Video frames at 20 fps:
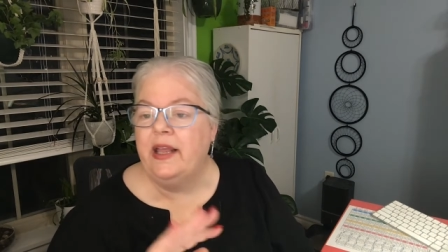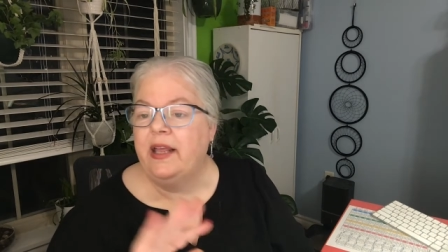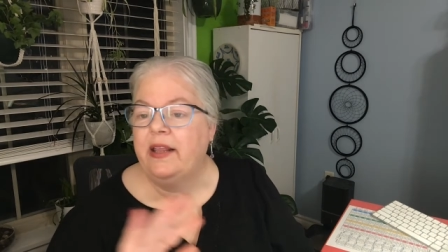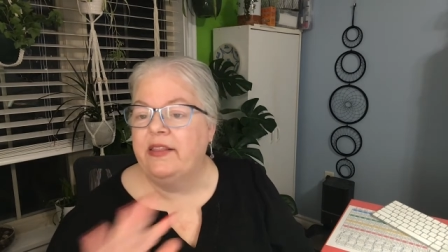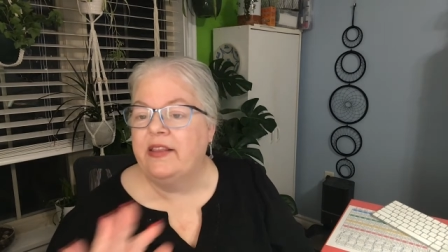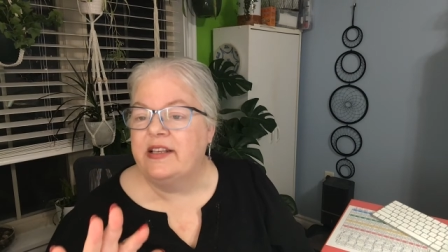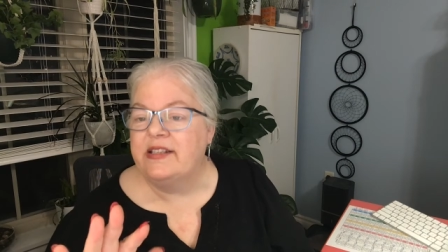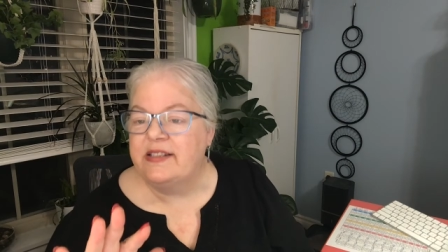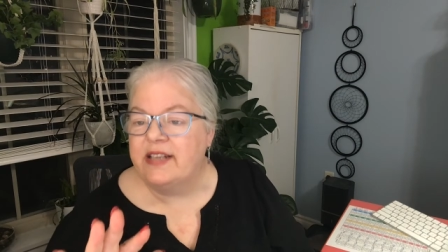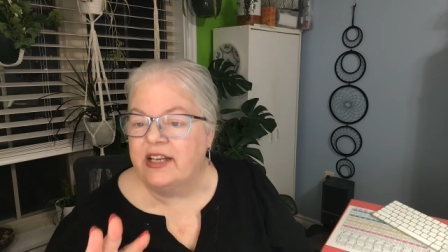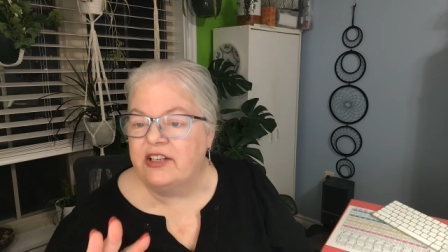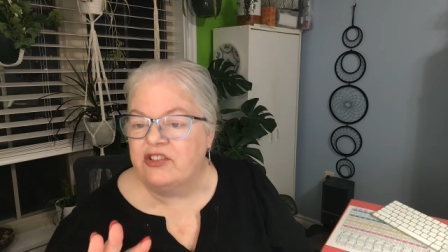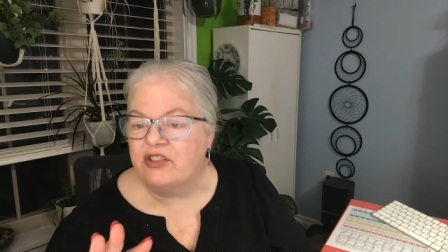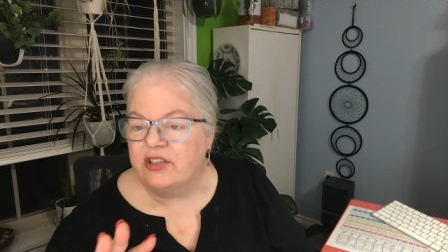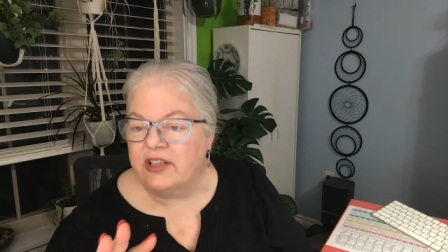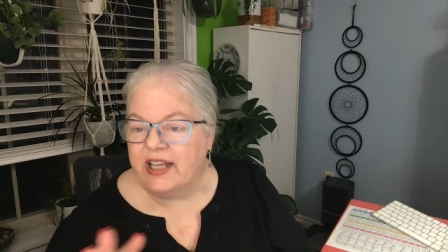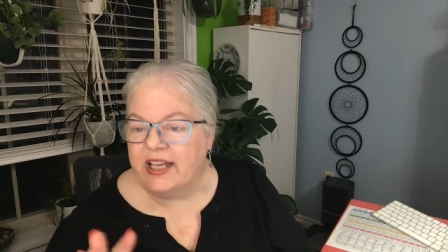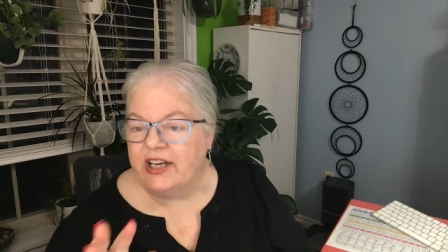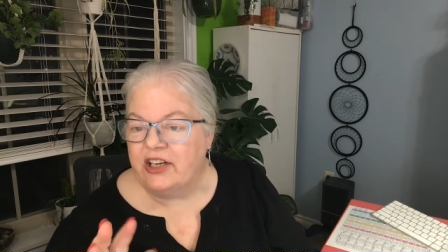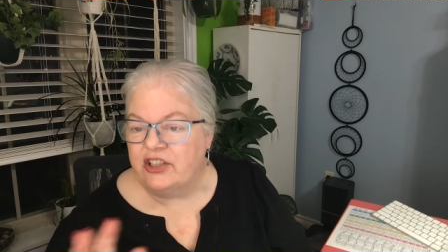The
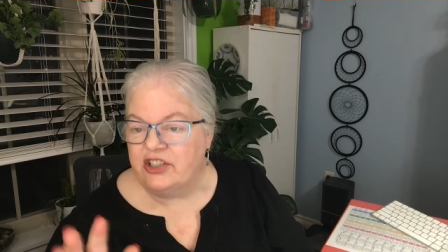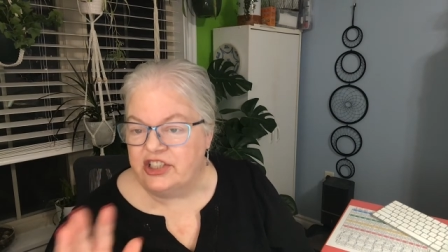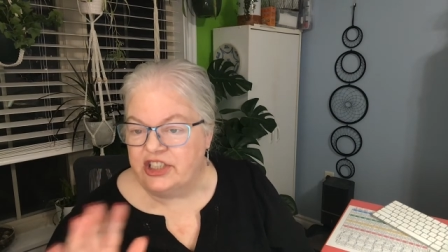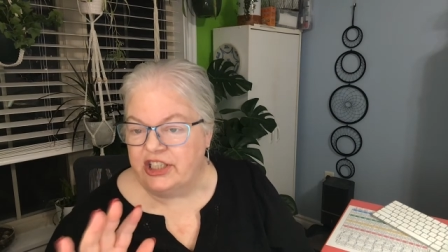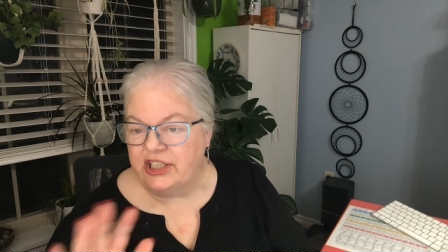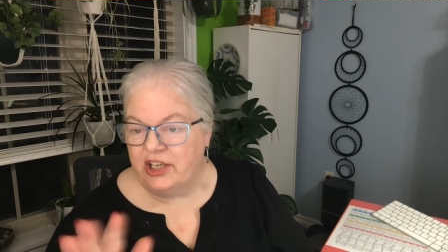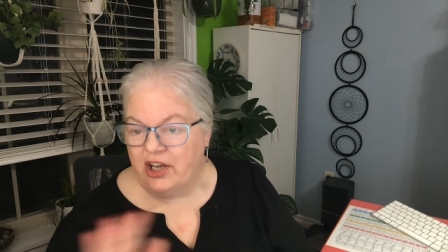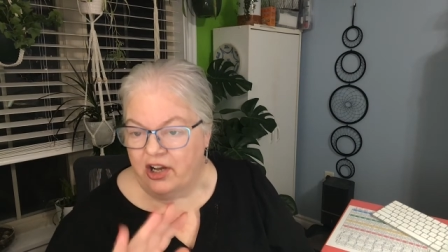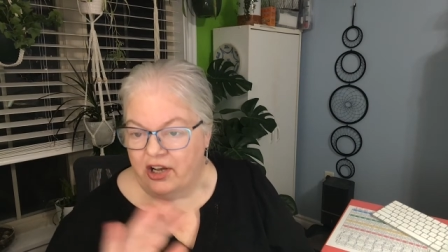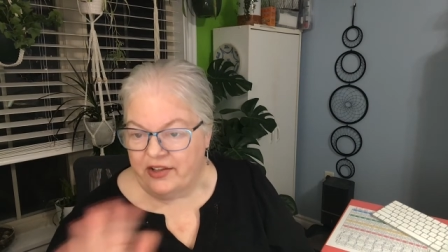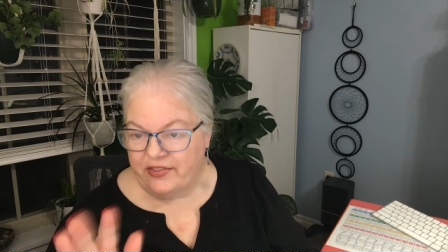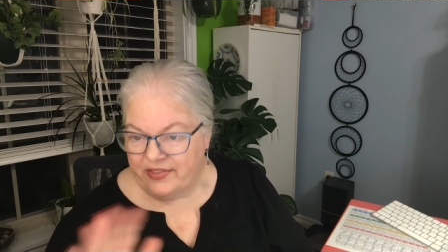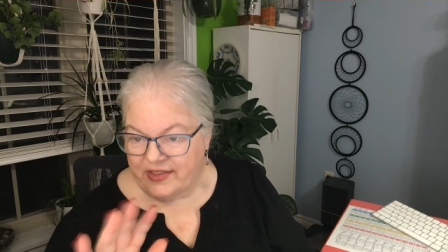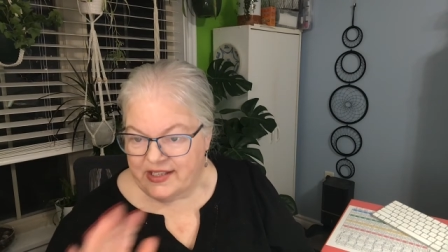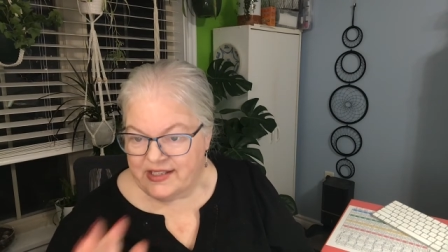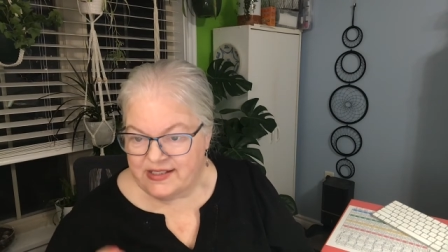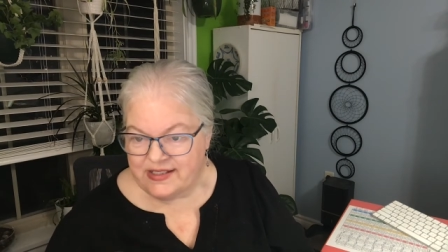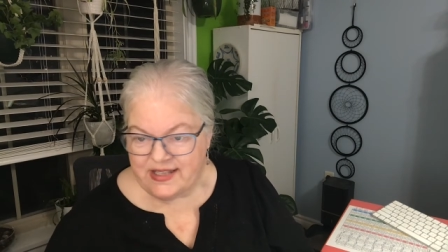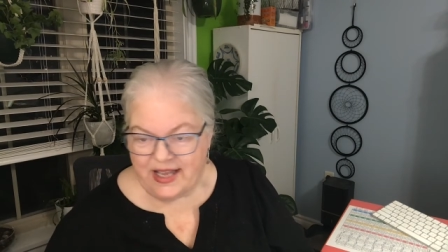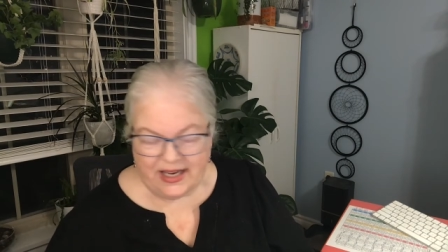central energy on
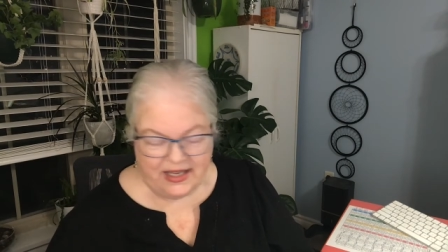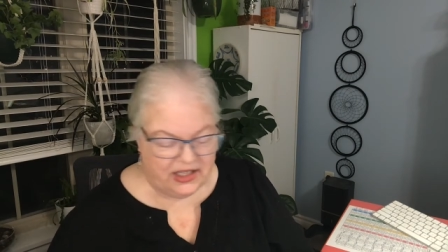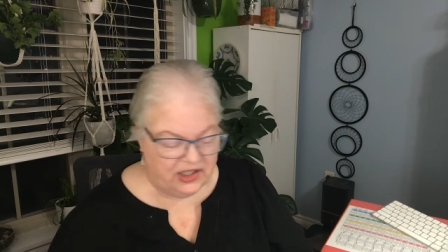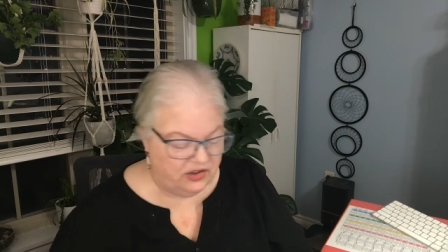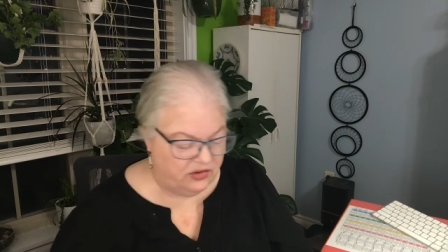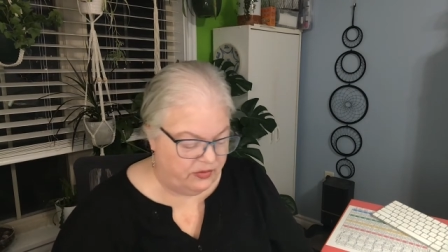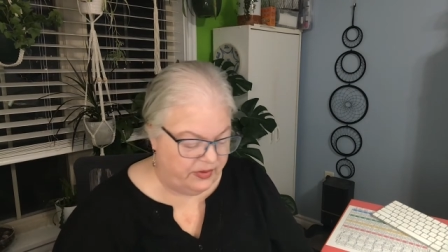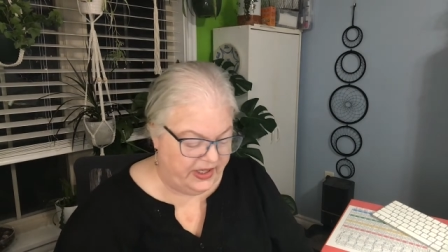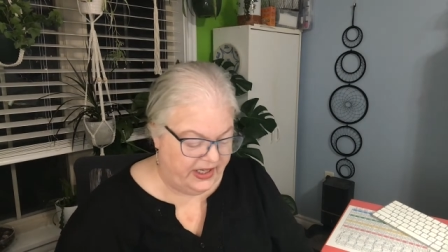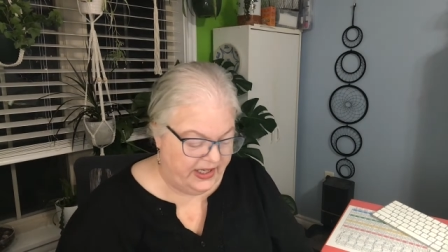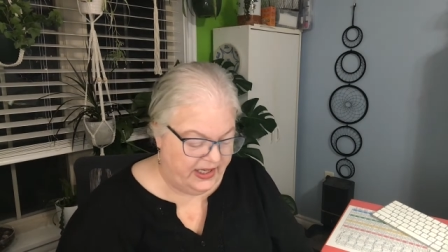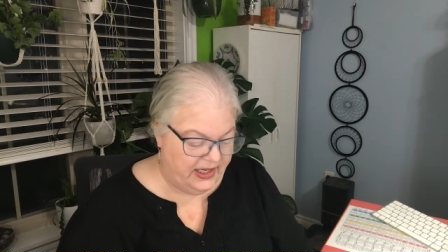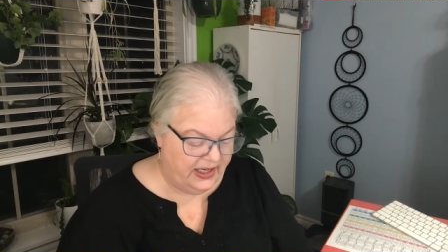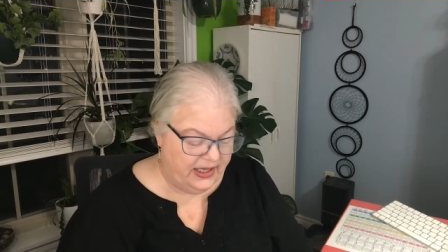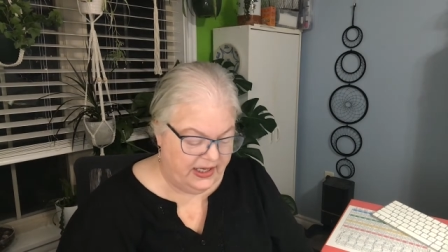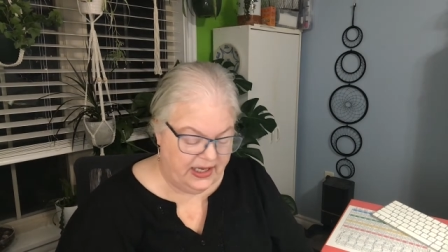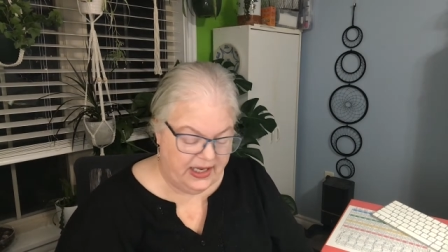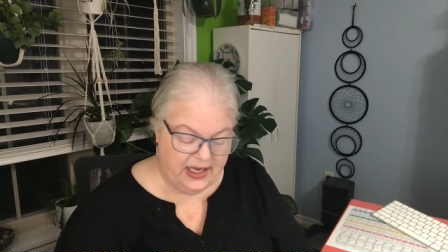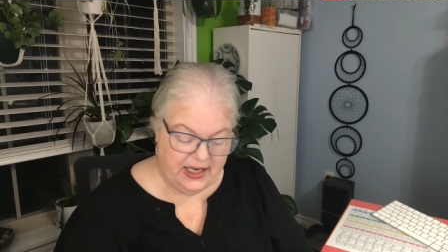this second reading